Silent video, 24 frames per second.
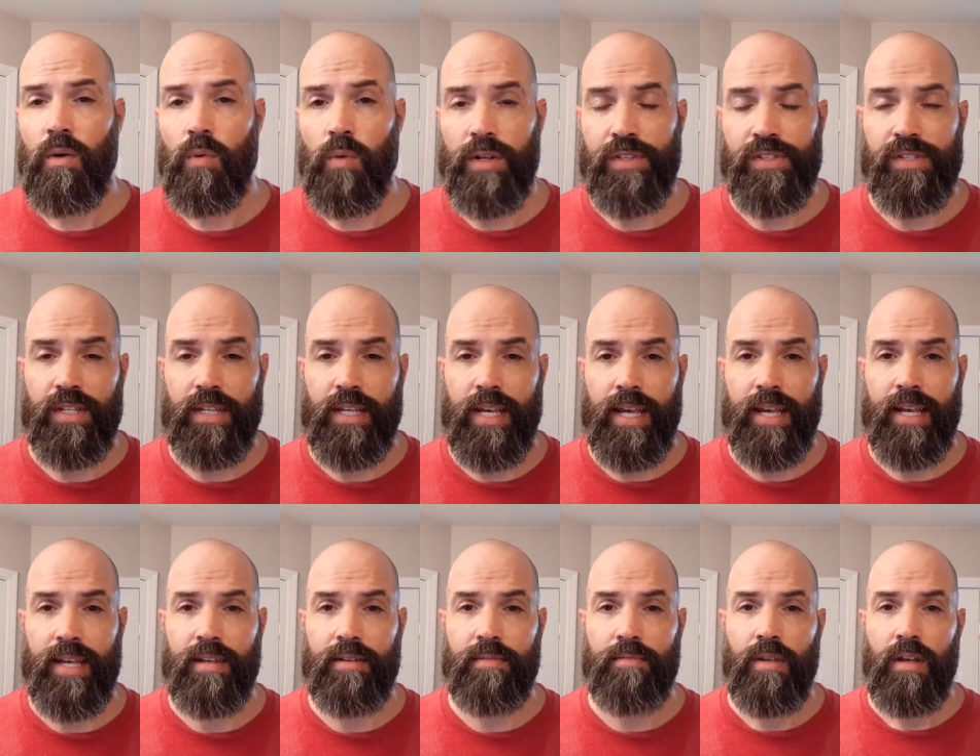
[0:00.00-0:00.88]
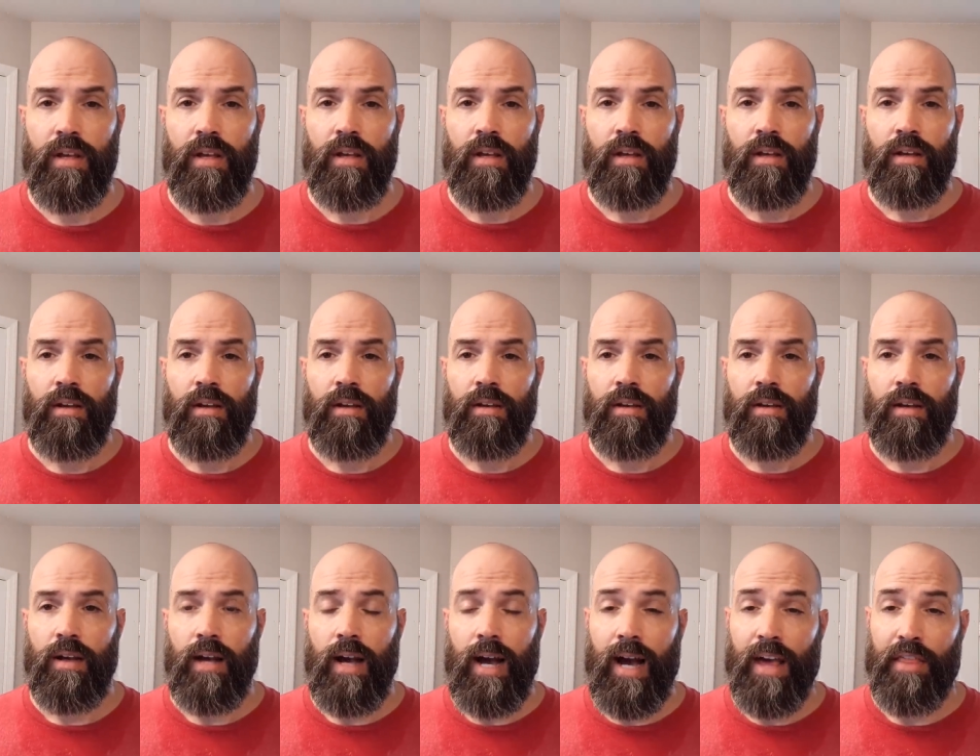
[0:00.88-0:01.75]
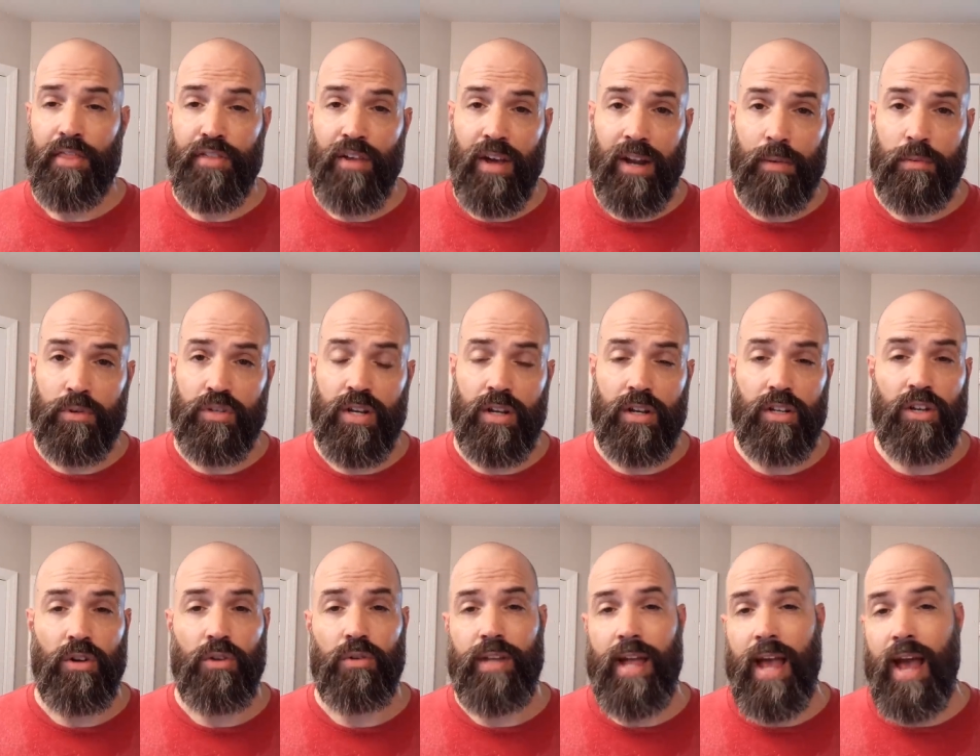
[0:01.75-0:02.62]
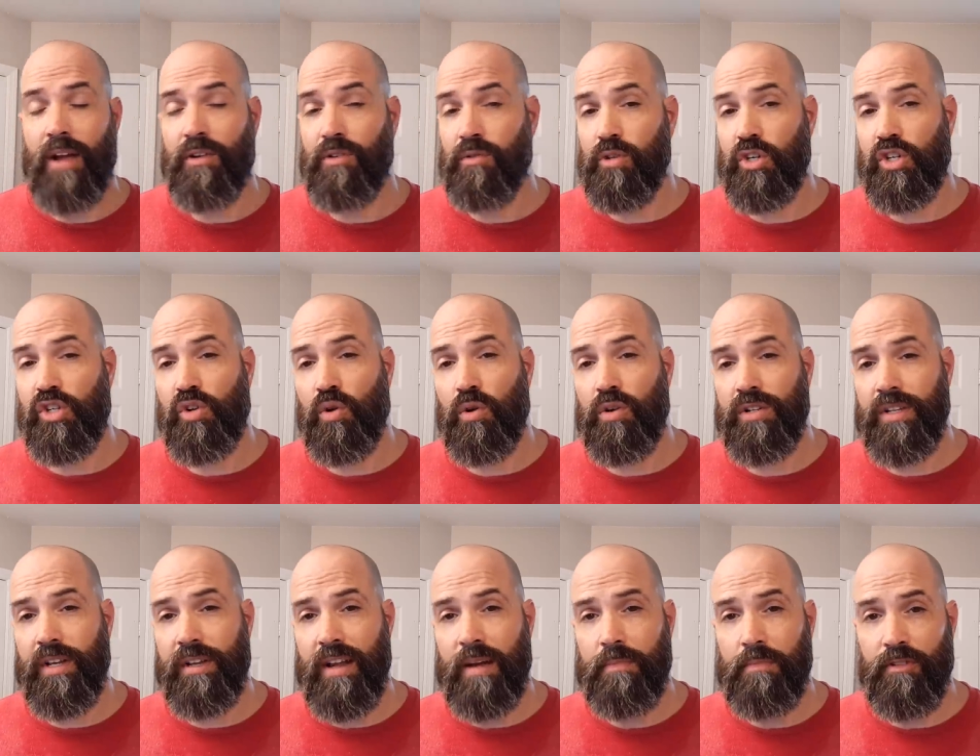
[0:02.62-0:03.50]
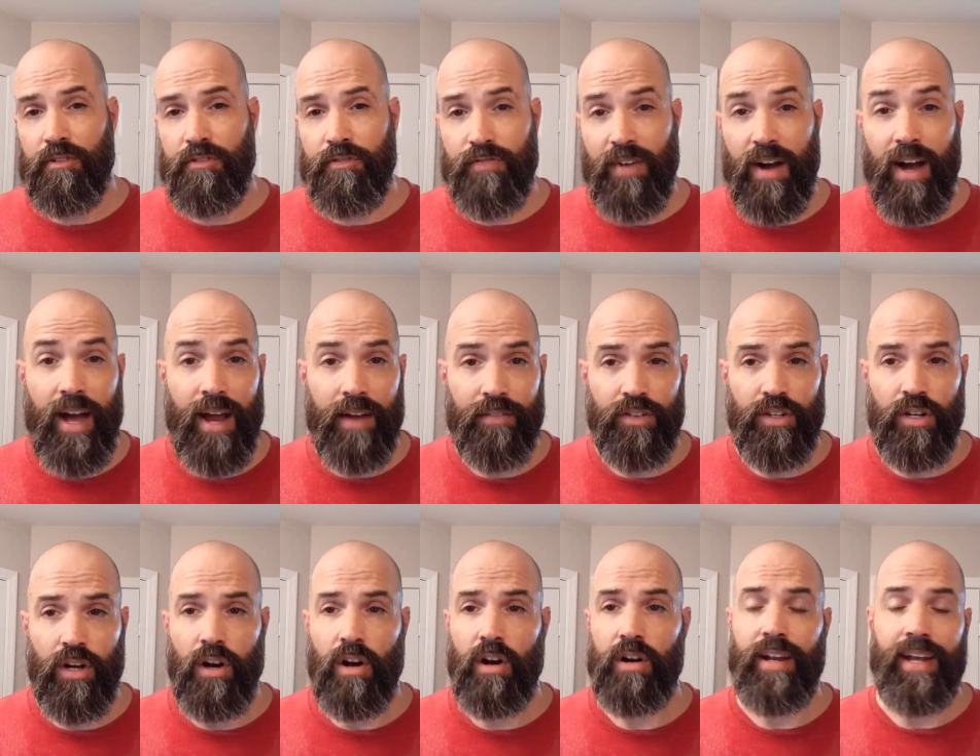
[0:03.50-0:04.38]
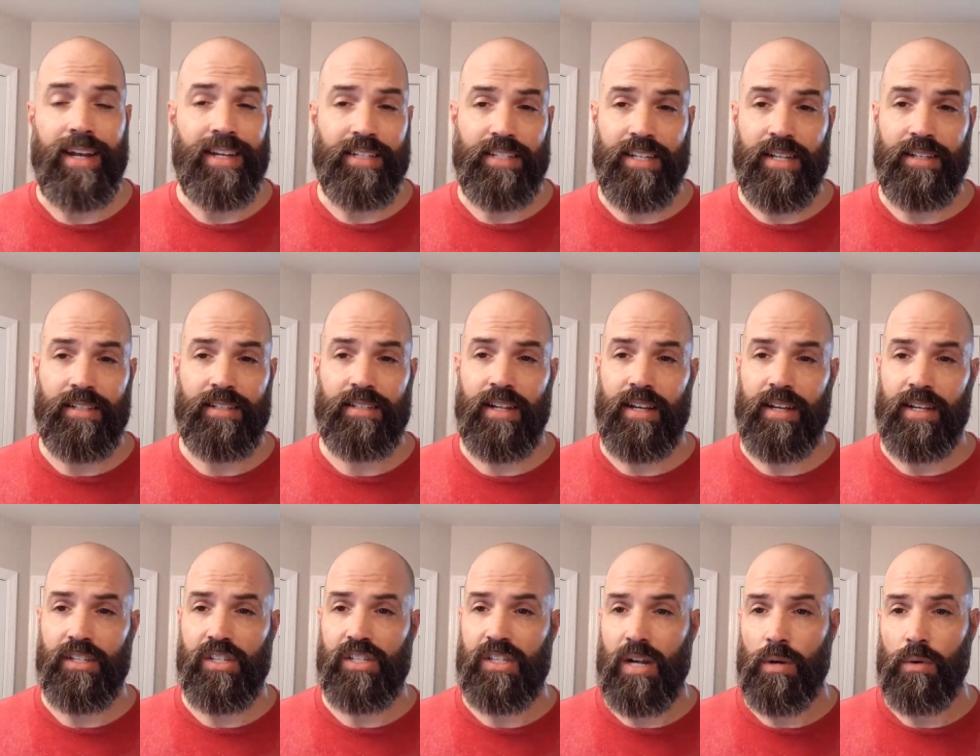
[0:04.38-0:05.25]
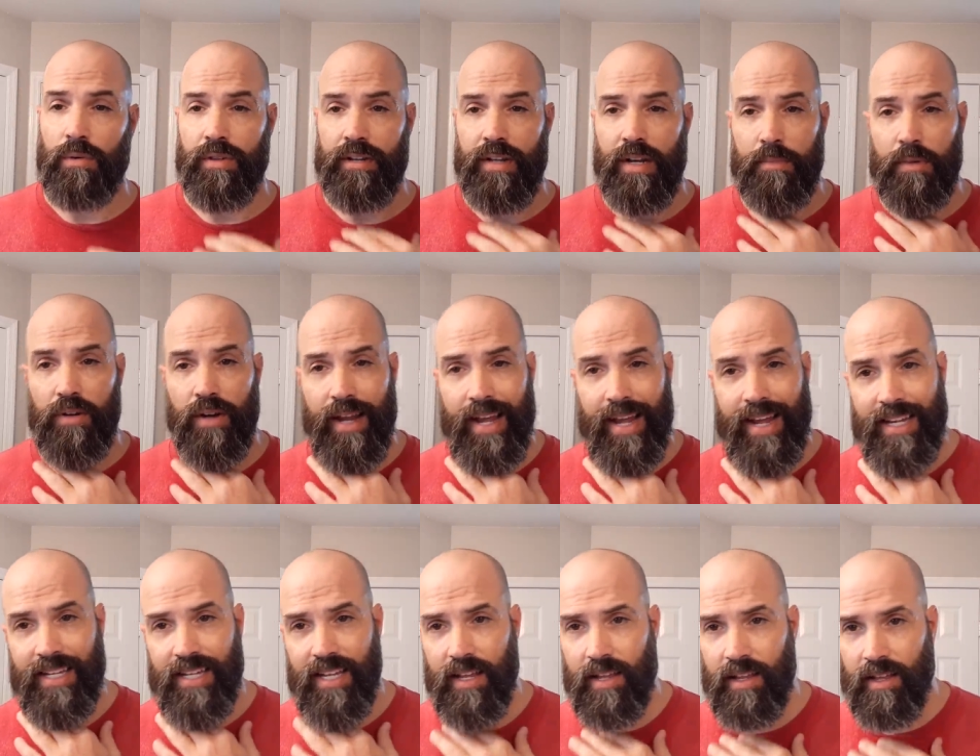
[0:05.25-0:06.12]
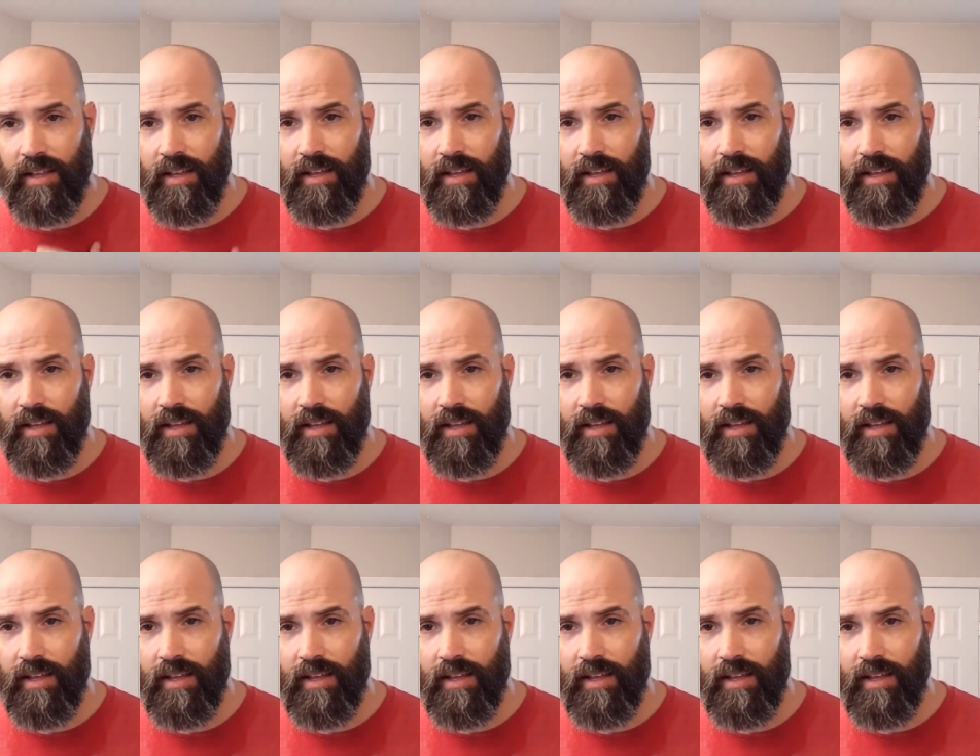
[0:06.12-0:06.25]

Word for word: Once again, I thought I was going to go down to as short as a number five guard. I didn't. I stuck with a number eight.